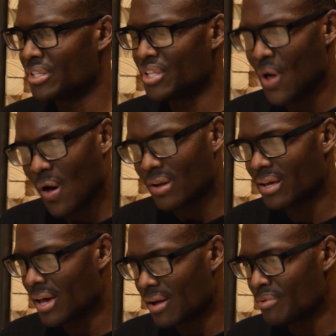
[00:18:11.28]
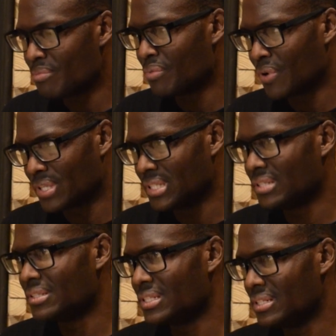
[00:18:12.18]
Not
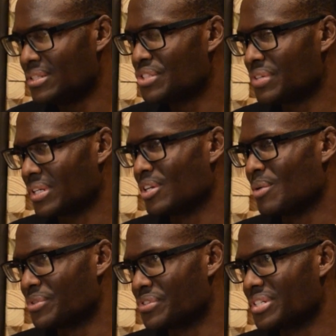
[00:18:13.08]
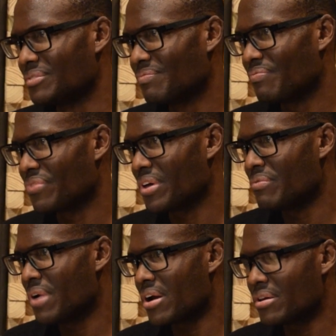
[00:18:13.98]
everybody needs trigonometry. A
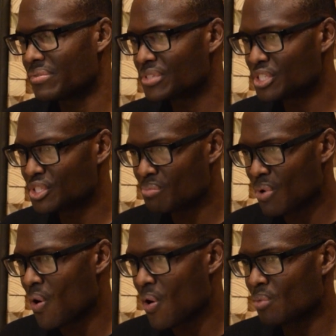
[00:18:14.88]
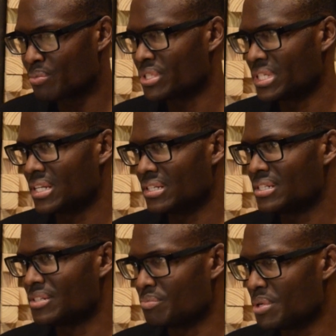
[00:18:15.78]
very small
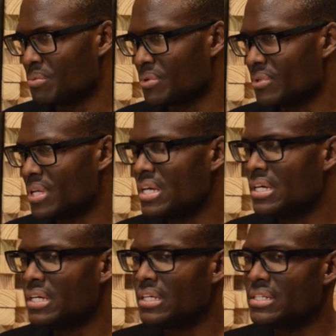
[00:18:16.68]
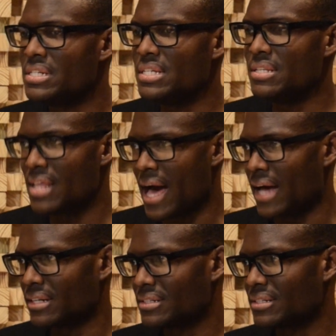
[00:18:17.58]
percentage of people need
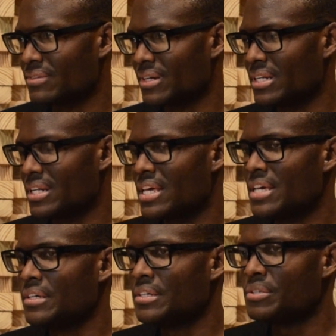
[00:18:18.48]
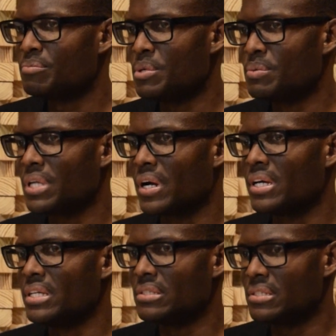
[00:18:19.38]
that, right? People that are
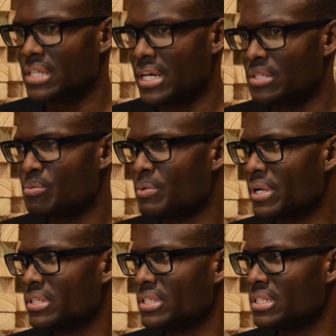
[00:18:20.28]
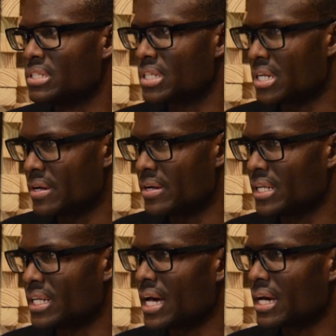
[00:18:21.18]
into science, people that are into engineering
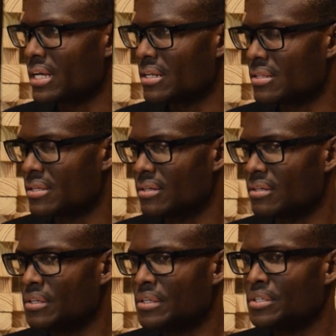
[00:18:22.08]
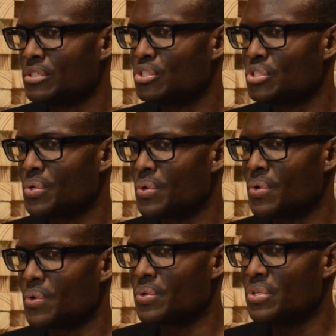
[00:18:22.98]
and that kind of thing.
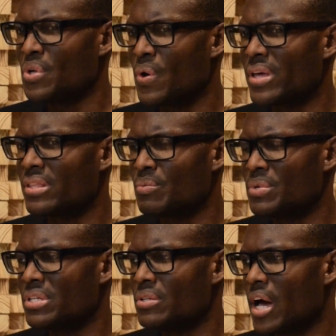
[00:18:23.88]
So, you know, I think we